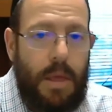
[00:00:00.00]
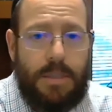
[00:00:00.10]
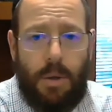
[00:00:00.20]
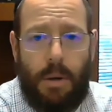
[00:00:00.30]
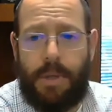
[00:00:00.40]

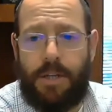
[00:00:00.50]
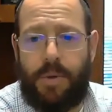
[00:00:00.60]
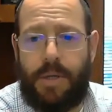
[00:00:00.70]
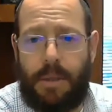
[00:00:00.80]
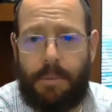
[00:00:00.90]
So what I'm going to do
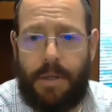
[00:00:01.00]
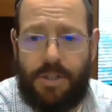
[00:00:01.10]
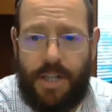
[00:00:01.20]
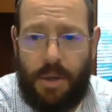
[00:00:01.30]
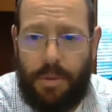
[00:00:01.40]
here is I'm going to
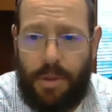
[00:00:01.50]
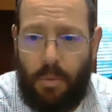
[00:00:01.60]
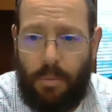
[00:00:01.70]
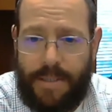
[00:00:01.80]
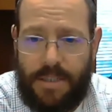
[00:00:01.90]
share with you
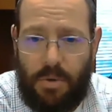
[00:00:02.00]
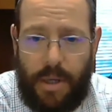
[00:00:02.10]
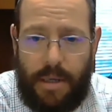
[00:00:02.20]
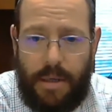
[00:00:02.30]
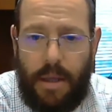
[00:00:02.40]
my
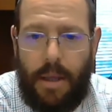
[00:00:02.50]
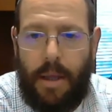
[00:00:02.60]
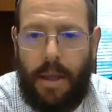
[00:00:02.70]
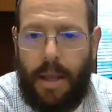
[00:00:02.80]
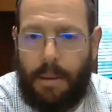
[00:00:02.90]
screen,
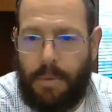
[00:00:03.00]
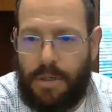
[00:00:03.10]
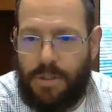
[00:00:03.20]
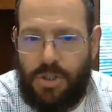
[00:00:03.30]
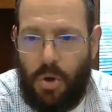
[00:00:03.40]
and I'm going
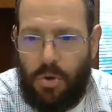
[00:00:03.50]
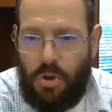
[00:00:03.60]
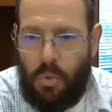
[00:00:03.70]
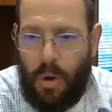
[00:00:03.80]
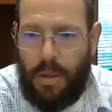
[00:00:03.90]
to show
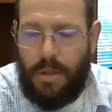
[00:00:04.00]
you one of the